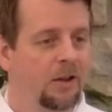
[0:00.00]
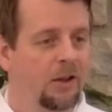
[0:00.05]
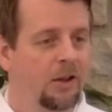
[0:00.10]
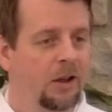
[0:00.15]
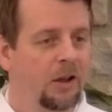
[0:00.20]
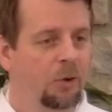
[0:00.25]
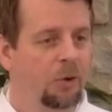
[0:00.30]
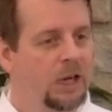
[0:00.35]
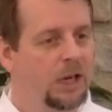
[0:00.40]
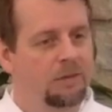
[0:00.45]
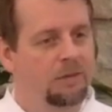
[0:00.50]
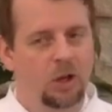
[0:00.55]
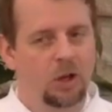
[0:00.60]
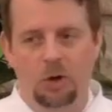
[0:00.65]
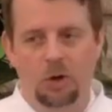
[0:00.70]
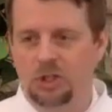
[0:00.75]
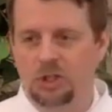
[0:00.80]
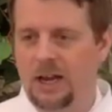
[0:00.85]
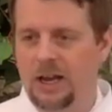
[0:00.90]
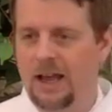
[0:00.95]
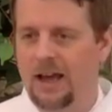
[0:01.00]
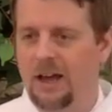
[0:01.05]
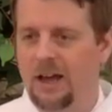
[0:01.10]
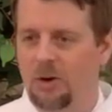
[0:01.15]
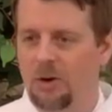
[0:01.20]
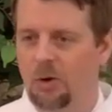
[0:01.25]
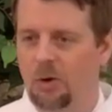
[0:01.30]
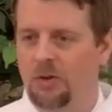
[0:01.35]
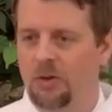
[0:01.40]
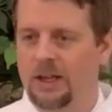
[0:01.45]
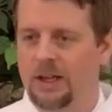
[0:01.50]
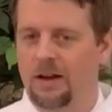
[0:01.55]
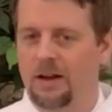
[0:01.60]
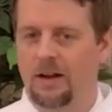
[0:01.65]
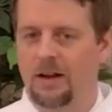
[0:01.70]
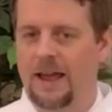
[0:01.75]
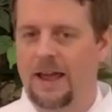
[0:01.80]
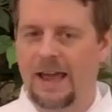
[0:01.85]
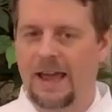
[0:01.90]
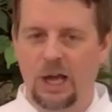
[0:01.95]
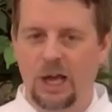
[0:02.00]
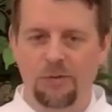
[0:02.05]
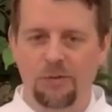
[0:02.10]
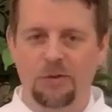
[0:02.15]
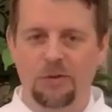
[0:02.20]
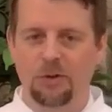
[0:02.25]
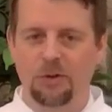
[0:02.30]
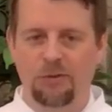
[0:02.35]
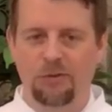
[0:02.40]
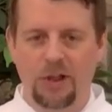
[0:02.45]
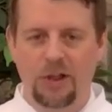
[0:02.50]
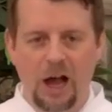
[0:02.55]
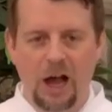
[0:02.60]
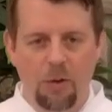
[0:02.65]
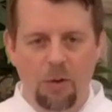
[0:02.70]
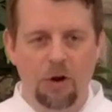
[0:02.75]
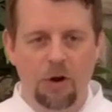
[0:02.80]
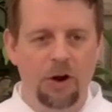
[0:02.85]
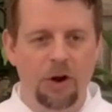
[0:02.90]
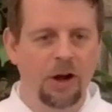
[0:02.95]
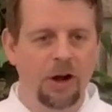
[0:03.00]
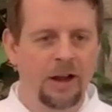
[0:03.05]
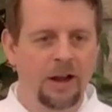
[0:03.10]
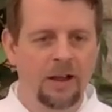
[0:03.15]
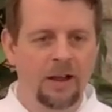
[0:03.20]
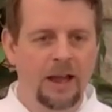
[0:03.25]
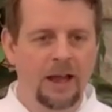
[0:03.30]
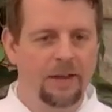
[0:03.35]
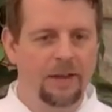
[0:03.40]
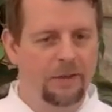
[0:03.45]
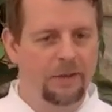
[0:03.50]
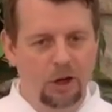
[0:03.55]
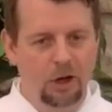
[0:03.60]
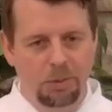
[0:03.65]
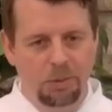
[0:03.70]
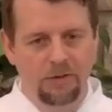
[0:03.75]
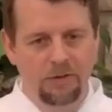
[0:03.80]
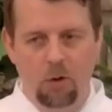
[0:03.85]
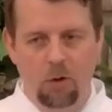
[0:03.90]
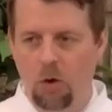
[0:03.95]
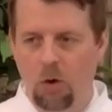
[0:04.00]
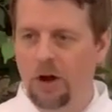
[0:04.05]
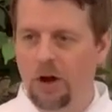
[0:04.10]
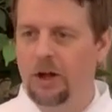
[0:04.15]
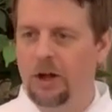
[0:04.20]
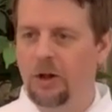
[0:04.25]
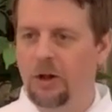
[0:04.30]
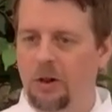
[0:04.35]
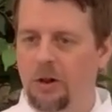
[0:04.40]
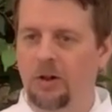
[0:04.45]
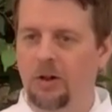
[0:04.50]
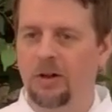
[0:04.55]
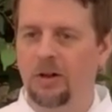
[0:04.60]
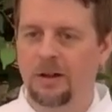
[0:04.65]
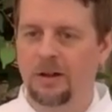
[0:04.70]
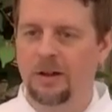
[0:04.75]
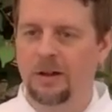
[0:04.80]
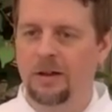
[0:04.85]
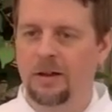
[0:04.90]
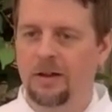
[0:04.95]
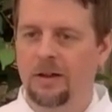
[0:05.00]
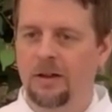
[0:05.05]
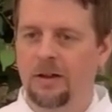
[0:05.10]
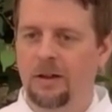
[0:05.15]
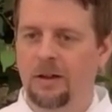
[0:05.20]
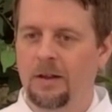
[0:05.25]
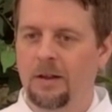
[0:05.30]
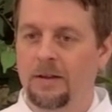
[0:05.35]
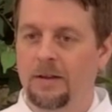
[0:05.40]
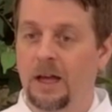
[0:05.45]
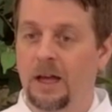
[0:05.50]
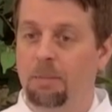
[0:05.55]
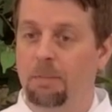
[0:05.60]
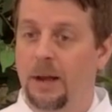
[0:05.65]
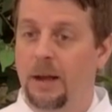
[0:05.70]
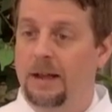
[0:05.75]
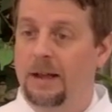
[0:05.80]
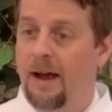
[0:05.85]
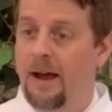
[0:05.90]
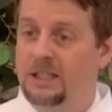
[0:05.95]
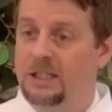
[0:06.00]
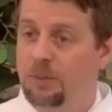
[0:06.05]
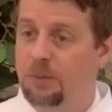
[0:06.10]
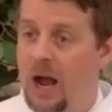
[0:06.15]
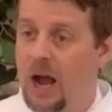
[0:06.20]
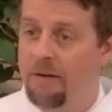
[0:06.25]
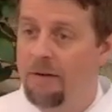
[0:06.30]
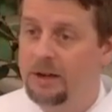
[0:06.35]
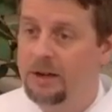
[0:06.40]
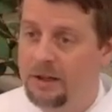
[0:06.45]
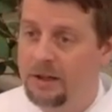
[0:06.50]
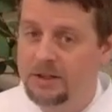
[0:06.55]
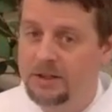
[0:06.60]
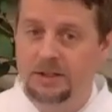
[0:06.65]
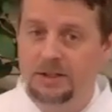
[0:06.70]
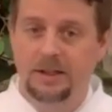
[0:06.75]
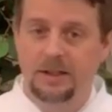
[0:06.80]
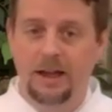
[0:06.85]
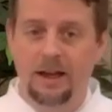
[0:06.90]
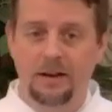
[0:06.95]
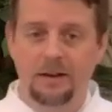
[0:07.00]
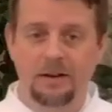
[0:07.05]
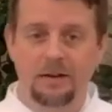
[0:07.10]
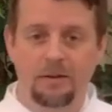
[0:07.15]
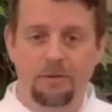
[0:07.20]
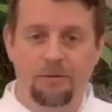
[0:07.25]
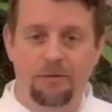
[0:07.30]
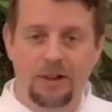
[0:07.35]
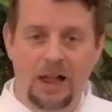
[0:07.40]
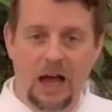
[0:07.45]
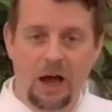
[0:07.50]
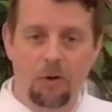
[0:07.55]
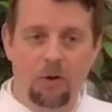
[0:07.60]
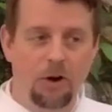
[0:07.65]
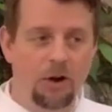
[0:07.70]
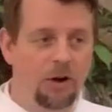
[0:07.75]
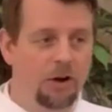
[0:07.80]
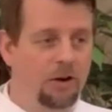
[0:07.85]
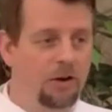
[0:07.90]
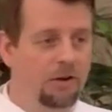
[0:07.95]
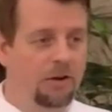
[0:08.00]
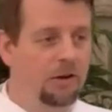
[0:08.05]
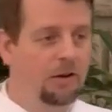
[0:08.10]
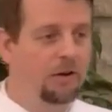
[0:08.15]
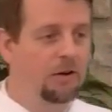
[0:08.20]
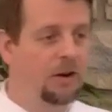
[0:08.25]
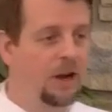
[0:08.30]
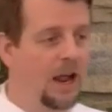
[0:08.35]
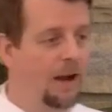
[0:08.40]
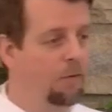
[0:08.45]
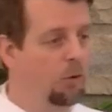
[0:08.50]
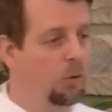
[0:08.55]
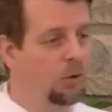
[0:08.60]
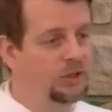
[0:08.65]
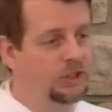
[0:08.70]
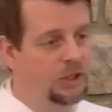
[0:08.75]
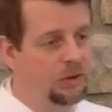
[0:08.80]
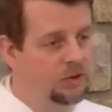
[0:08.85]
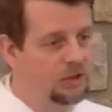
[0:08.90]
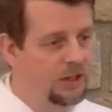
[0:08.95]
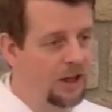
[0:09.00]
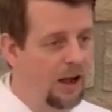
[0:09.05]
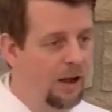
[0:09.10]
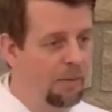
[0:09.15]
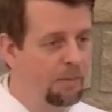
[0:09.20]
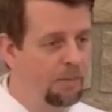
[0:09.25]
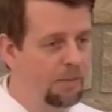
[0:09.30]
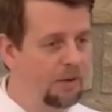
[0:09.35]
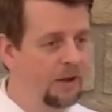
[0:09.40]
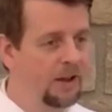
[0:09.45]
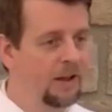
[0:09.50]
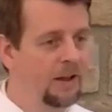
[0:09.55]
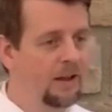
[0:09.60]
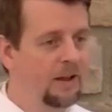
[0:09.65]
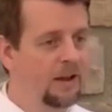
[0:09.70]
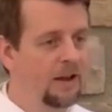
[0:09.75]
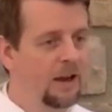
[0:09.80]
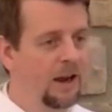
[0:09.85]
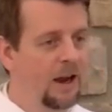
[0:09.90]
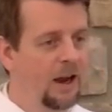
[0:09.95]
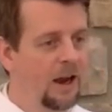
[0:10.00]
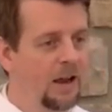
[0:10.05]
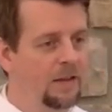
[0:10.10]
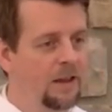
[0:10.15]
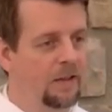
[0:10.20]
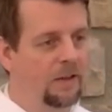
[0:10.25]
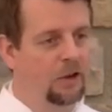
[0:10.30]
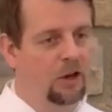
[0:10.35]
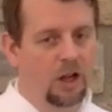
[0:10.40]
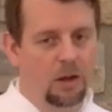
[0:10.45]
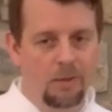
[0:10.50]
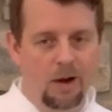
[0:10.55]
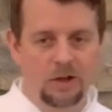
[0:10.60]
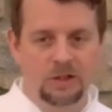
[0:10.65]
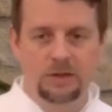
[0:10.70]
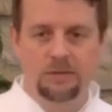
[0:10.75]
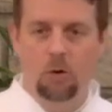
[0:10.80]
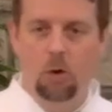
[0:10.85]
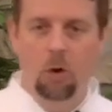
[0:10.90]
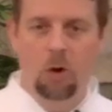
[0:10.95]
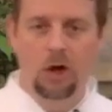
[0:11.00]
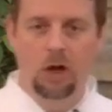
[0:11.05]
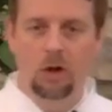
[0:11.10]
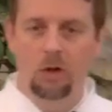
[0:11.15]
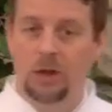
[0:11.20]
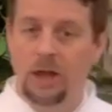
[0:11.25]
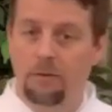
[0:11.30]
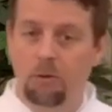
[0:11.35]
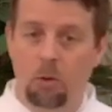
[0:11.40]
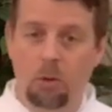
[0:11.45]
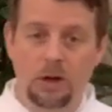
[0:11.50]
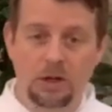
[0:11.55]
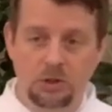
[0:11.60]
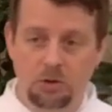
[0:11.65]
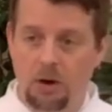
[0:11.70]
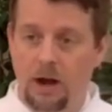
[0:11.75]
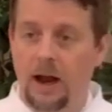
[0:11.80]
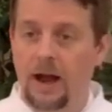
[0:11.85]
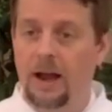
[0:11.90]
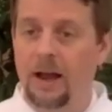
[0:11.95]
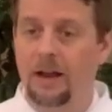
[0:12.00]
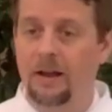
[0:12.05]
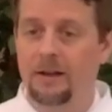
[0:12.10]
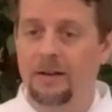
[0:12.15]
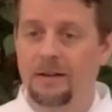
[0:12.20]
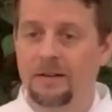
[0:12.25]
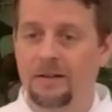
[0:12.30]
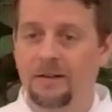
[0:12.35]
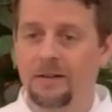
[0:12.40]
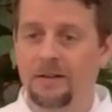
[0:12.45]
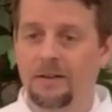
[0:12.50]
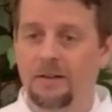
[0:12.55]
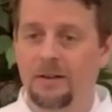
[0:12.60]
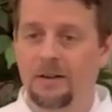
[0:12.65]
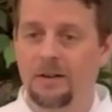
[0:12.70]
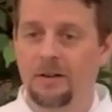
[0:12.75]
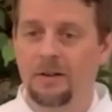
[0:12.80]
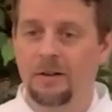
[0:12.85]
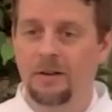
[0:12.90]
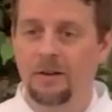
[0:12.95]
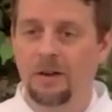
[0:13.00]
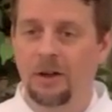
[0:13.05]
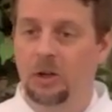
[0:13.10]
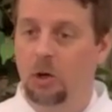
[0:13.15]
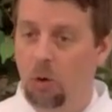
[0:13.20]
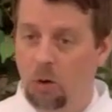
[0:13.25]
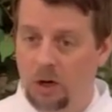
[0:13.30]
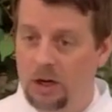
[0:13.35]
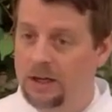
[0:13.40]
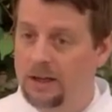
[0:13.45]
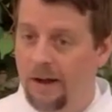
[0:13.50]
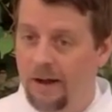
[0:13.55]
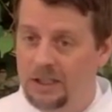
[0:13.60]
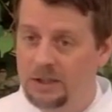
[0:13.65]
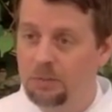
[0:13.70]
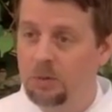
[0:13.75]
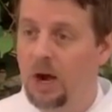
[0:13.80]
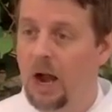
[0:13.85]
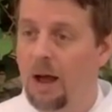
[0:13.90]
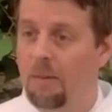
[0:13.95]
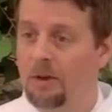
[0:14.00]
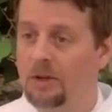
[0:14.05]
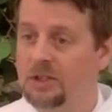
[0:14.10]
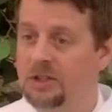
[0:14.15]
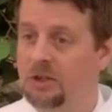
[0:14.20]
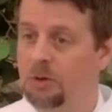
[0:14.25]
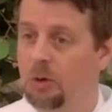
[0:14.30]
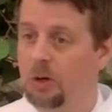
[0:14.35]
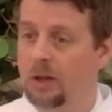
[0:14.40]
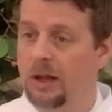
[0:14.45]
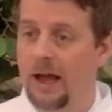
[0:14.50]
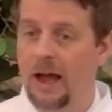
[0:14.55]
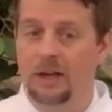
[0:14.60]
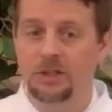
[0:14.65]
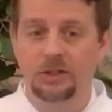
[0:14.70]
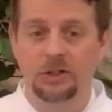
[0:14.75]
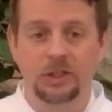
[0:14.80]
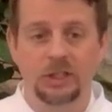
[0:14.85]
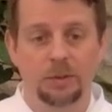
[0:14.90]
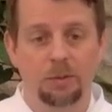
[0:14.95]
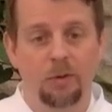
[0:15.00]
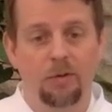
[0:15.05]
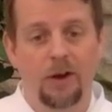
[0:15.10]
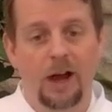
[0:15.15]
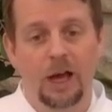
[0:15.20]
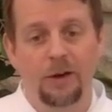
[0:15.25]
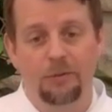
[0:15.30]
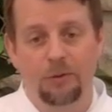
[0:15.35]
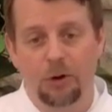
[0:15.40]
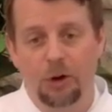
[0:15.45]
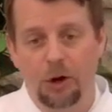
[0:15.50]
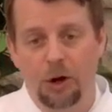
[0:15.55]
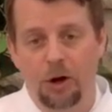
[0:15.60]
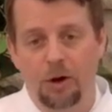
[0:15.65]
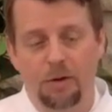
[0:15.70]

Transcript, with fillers: where even though she had only a, a handful of flour and a little bit of oil, yet by God's providence, that flour never was used up and that little amount of oil never went dry, according to God's promise through Elijah to provide for her.